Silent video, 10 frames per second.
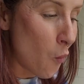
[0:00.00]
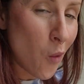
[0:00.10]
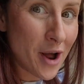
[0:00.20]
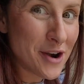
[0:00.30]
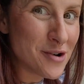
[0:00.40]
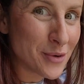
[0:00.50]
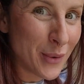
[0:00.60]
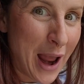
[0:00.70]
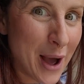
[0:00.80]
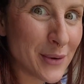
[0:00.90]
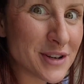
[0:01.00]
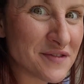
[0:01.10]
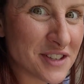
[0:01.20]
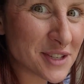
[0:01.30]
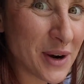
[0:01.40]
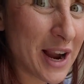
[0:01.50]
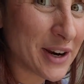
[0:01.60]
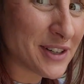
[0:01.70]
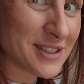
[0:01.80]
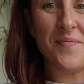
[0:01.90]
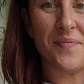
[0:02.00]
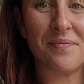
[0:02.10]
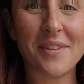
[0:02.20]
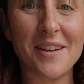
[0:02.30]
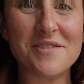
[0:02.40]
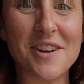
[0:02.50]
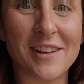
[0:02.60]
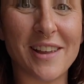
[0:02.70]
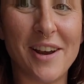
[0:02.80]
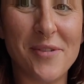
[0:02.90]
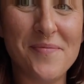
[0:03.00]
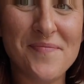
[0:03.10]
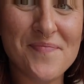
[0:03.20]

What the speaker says: 1 round of these crackers. Check that out.